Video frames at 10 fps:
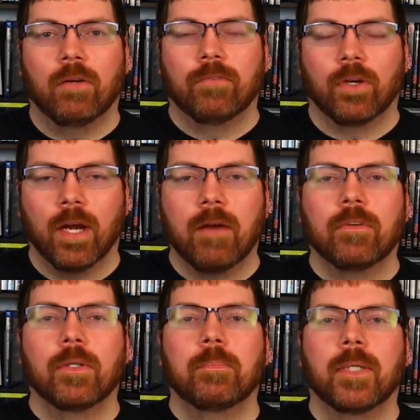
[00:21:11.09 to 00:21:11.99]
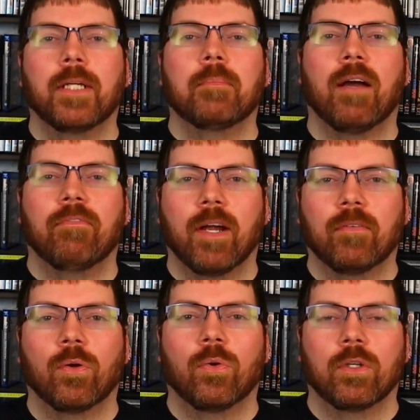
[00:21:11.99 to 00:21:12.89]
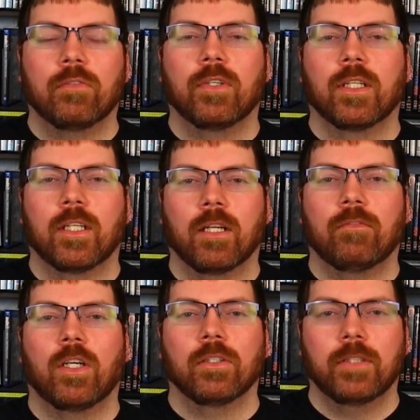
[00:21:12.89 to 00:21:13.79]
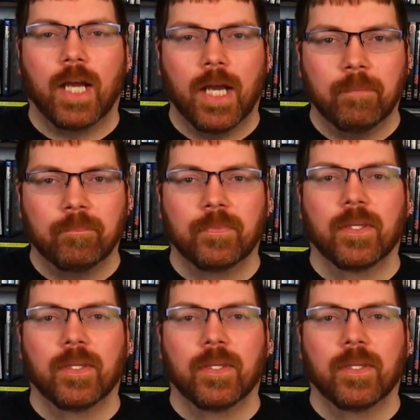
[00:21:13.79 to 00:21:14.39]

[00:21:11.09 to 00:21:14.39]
forever be my favorite horror villain of all time.